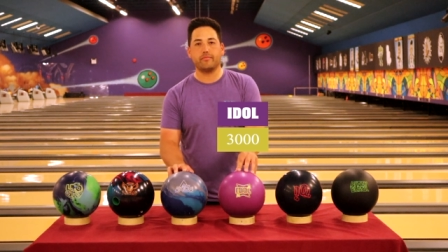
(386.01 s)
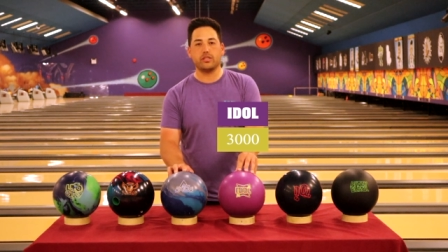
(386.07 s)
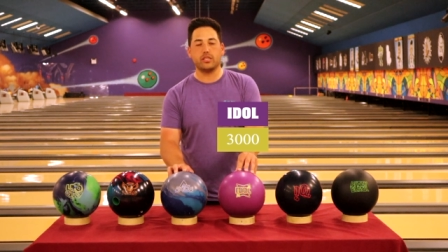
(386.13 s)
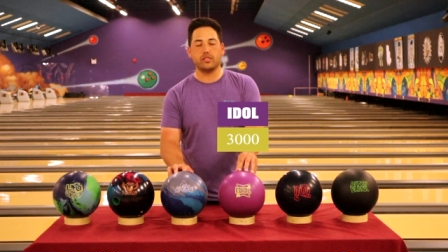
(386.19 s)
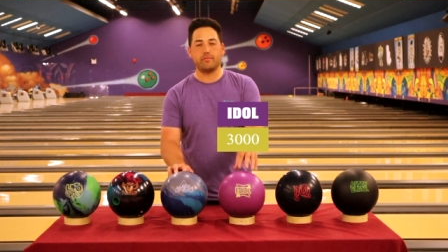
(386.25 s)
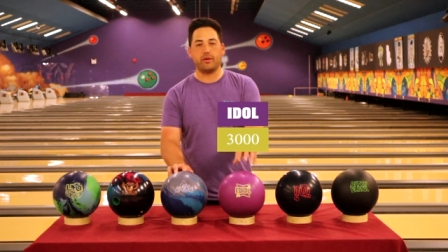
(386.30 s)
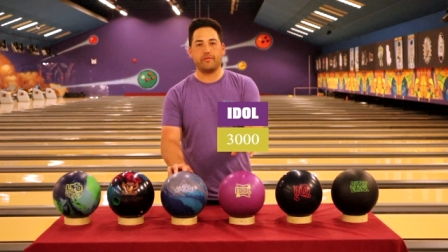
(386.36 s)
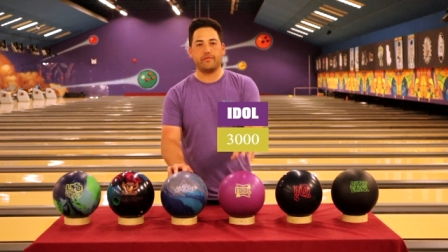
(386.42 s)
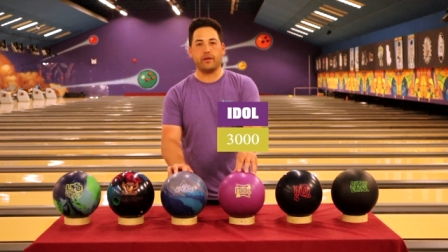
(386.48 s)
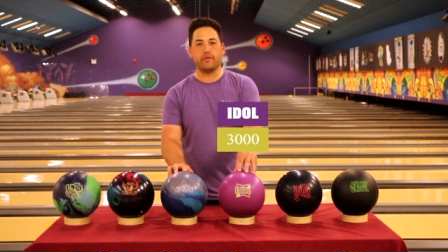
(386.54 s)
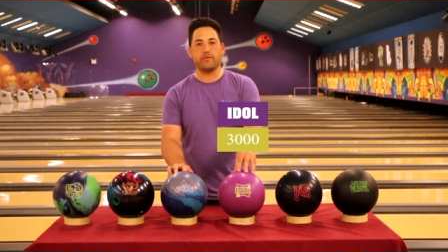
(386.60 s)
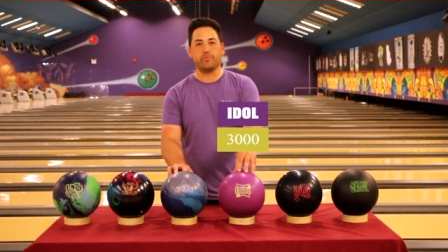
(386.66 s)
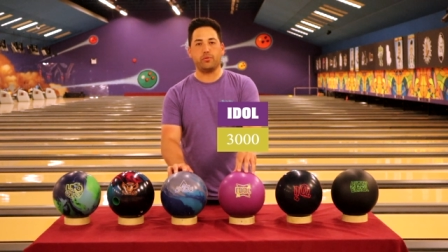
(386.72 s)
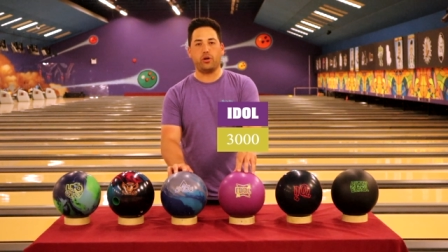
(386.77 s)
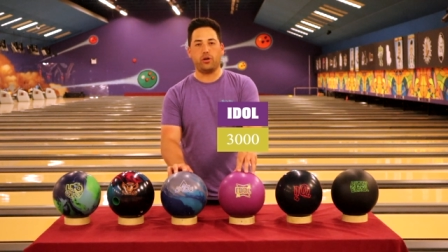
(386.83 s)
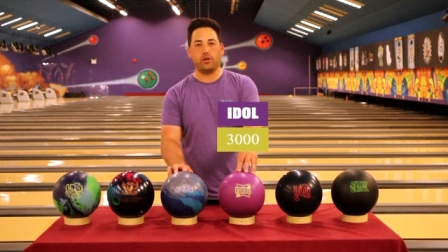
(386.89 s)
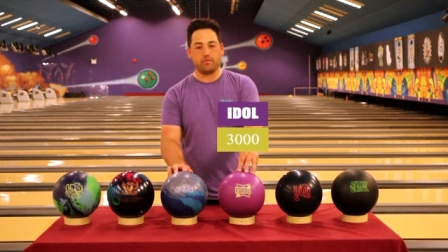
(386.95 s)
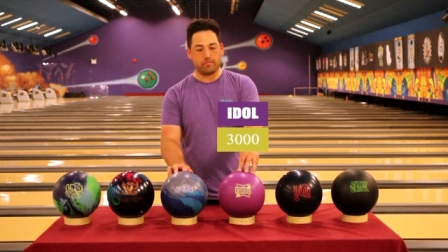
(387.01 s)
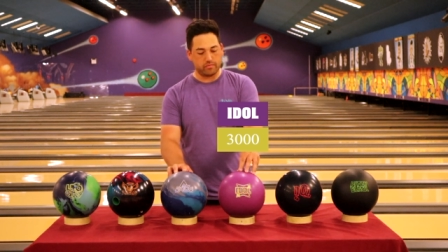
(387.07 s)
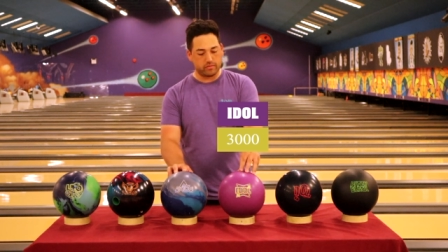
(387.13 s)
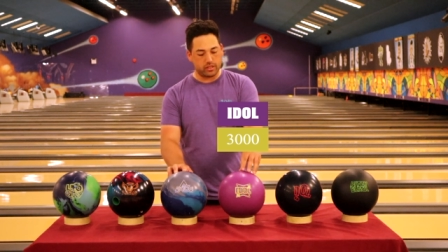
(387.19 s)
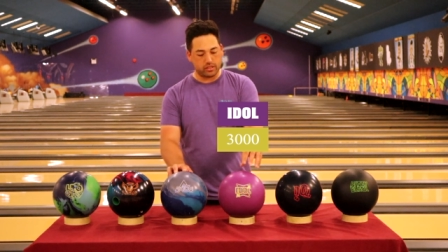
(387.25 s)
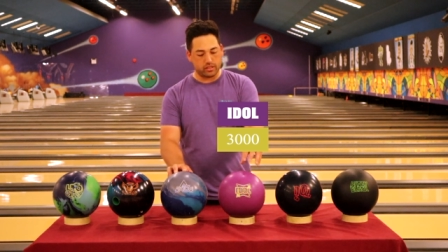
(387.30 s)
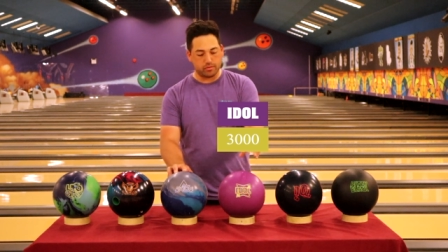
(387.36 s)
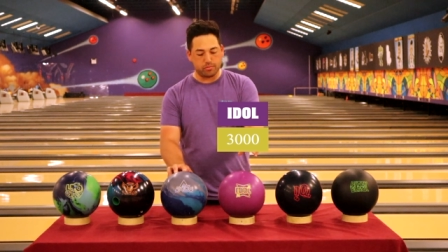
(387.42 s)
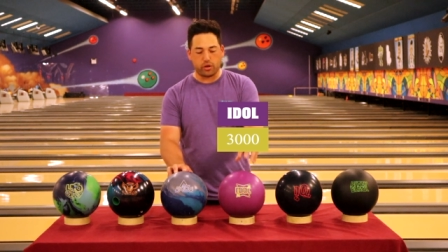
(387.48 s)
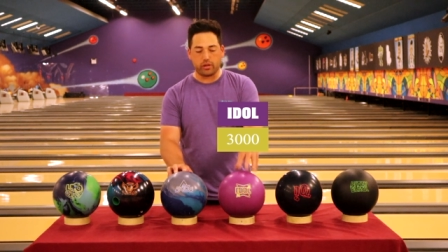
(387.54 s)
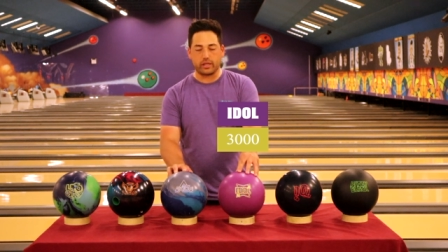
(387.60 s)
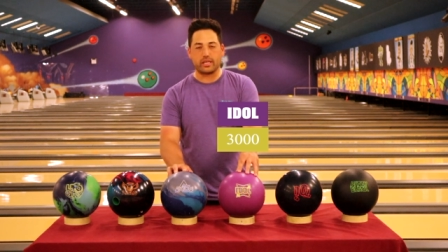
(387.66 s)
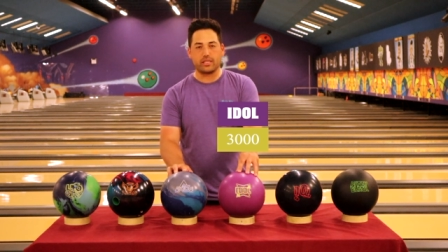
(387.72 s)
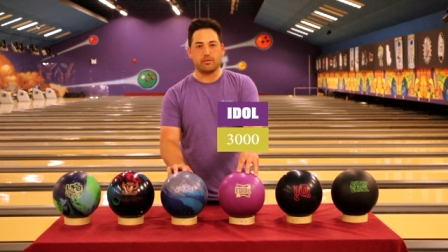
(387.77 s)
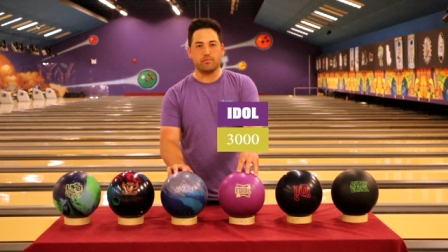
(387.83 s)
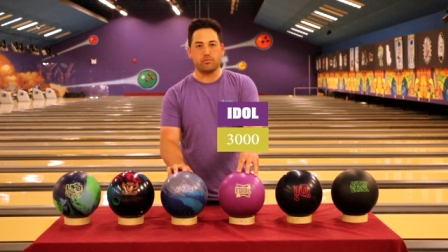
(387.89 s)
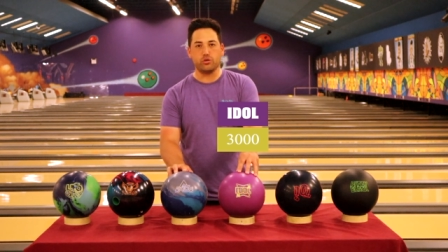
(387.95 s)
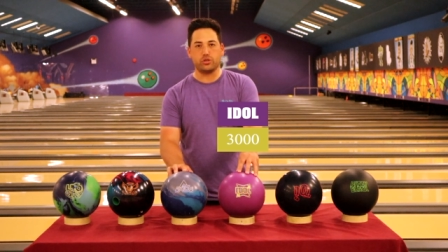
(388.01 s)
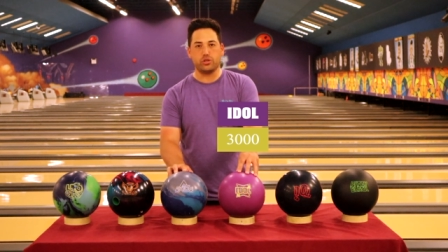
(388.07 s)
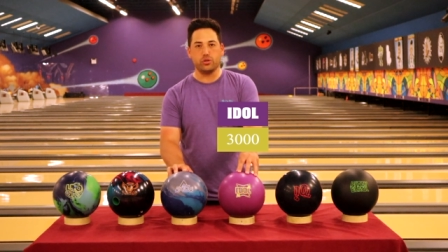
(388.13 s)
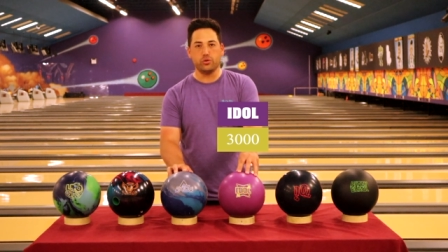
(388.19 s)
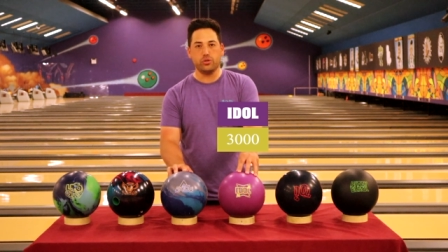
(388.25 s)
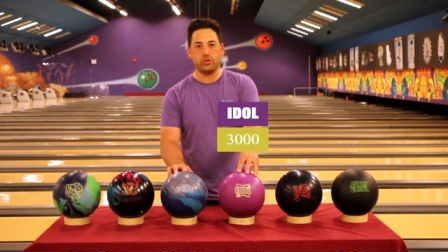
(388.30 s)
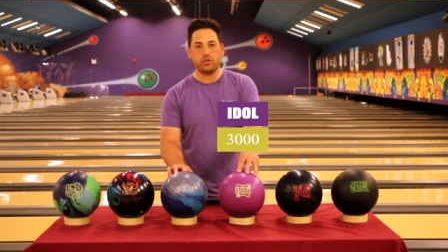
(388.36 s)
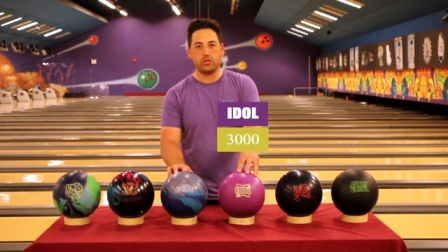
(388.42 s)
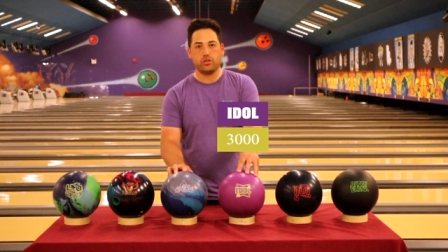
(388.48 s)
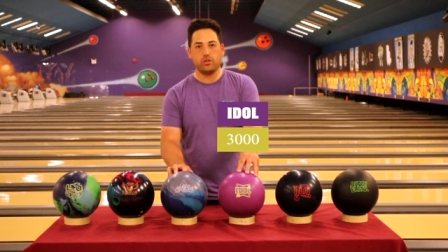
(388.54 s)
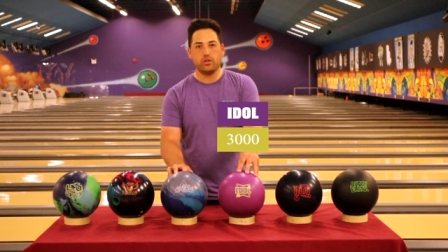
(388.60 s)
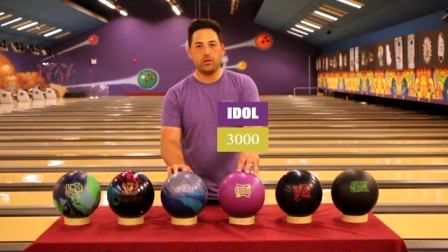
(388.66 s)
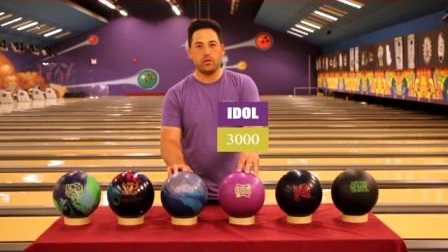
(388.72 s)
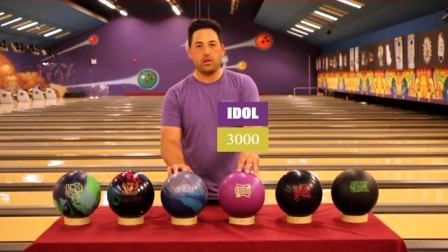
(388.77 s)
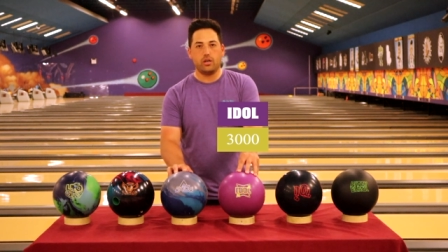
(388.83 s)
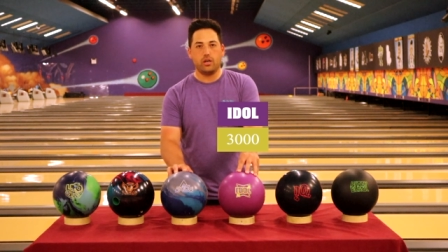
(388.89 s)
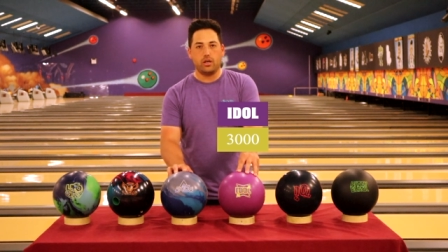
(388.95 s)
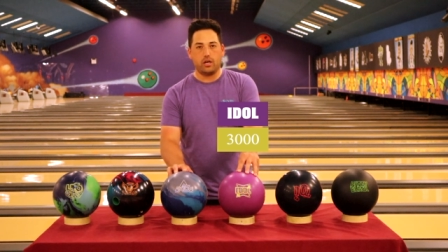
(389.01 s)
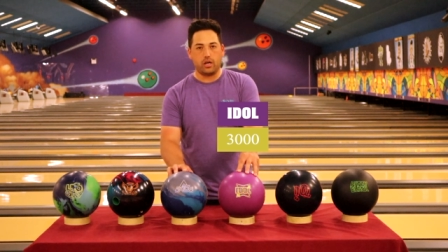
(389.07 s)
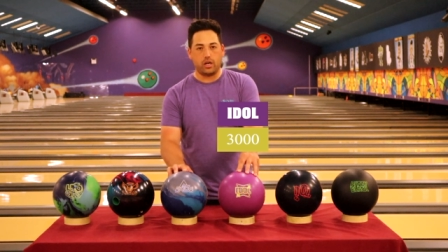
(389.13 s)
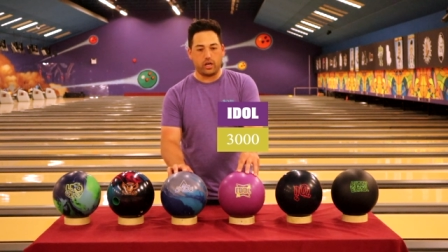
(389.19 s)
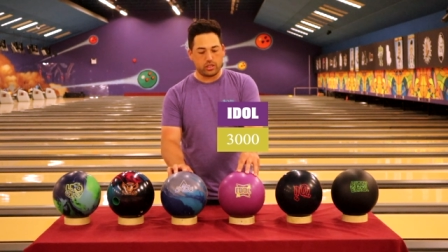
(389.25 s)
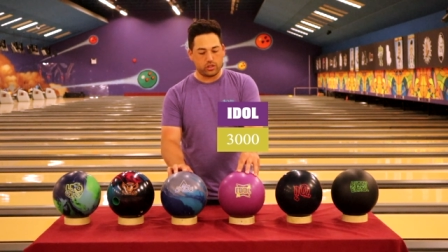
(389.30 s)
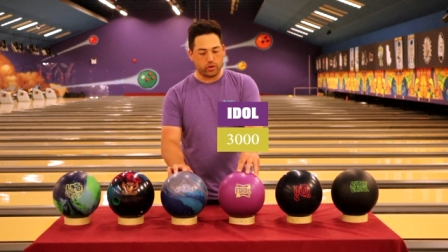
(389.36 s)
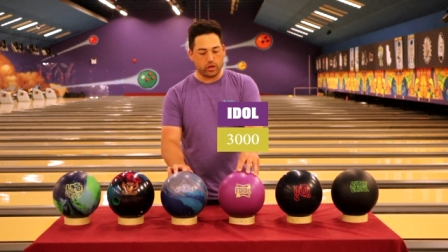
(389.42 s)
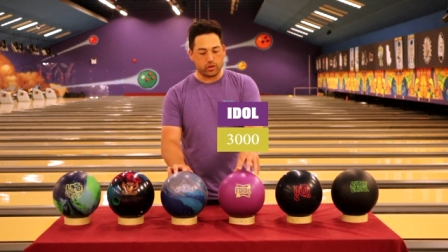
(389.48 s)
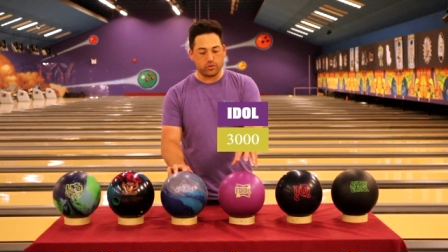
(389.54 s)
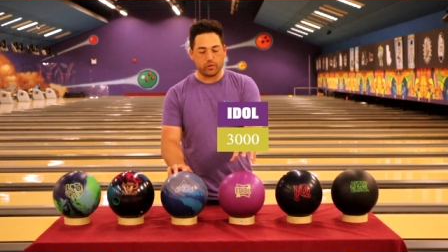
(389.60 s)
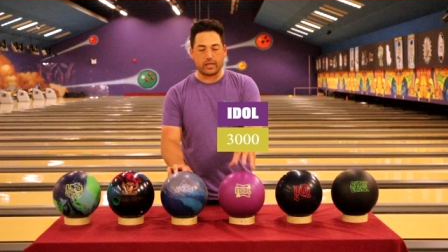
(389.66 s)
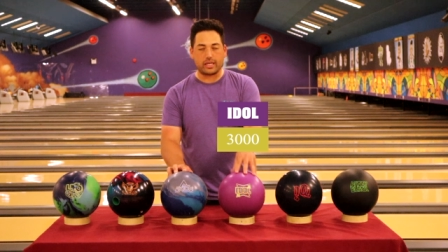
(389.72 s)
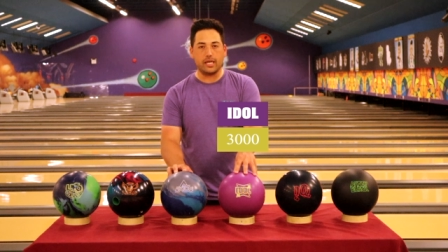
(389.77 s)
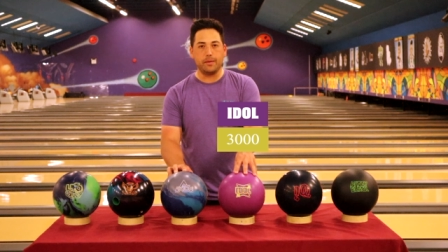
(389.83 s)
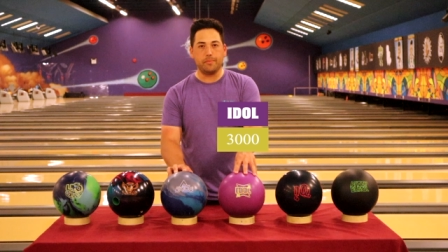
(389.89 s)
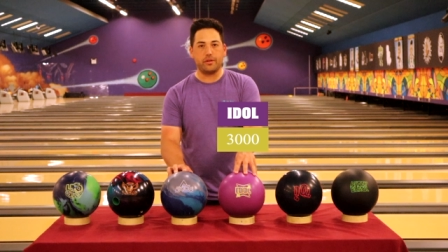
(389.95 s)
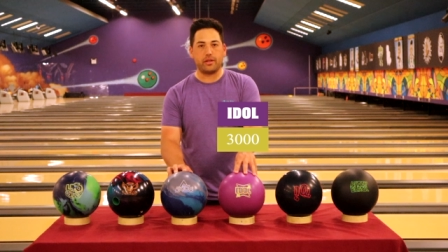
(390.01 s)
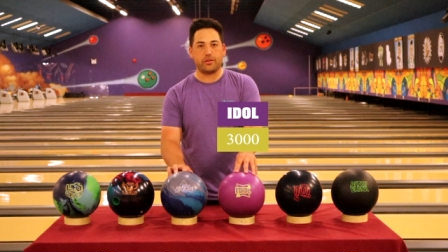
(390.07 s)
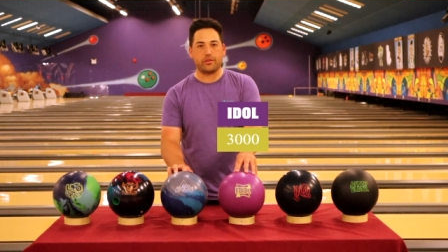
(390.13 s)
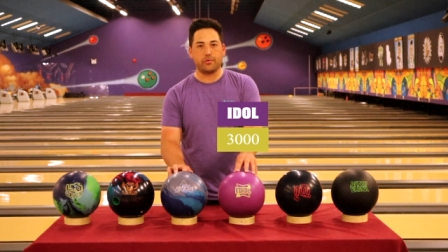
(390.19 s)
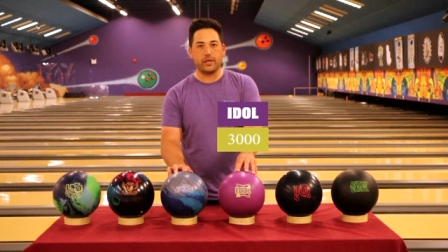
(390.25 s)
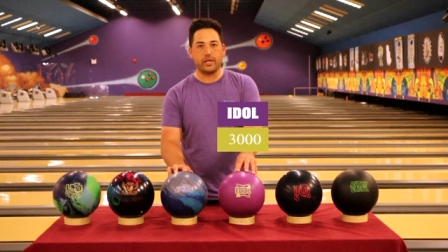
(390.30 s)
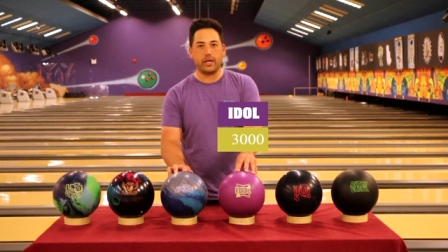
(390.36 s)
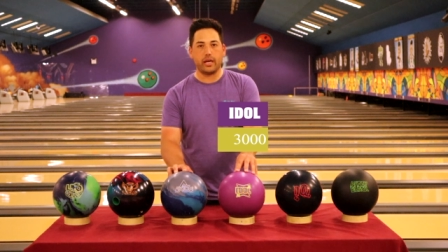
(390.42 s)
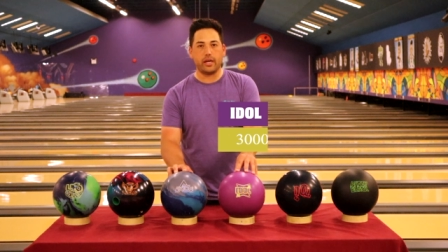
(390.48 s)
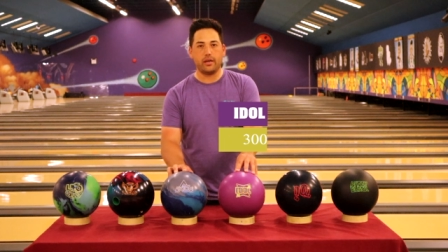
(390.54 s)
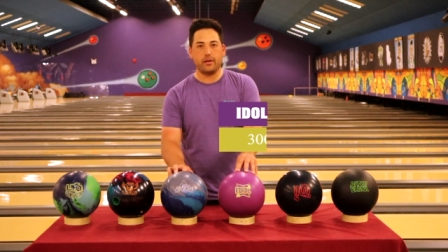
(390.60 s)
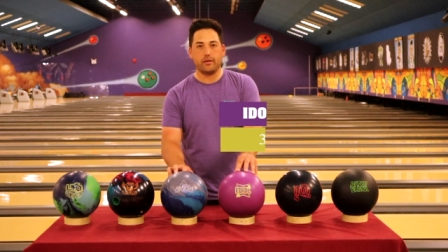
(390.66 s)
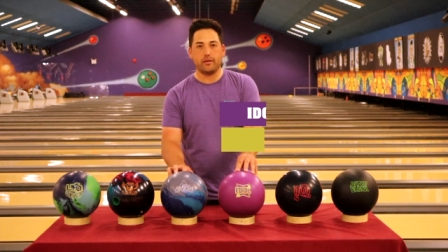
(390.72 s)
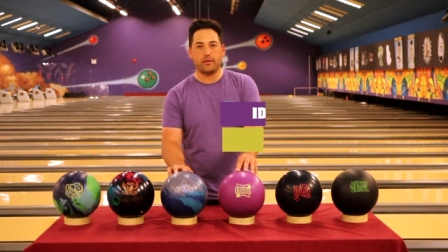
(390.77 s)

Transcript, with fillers: This is my favorite ball. This is the ball that gets the most use. Uh, so I always want to keep it at 3K.